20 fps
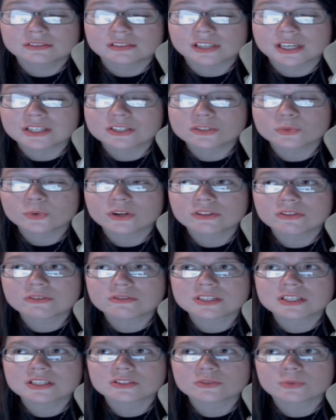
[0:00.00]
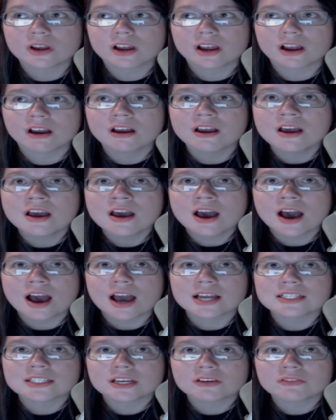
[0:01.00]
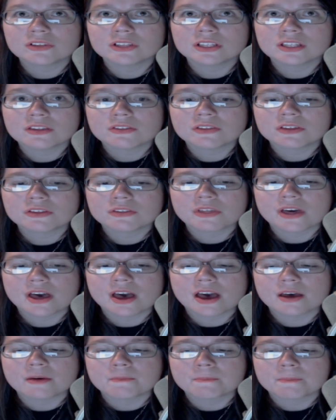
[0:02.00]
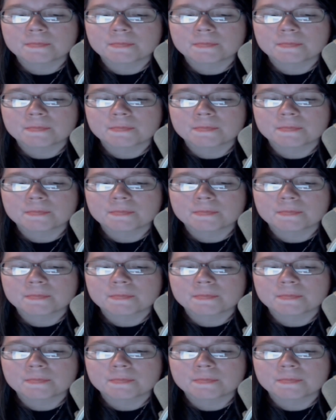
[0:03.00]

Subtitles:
And it's one of those things where I definitely think that